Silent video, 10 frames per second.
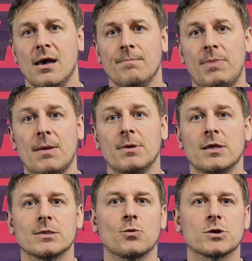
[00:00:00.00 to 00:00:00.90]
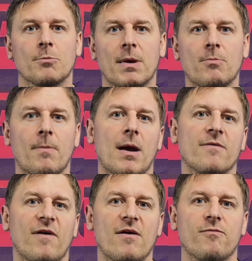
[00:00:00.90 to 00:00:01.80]
Bearman has also been preparing
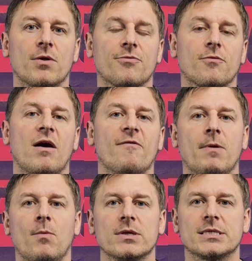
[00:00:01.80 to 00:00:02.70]
for F1 through FP1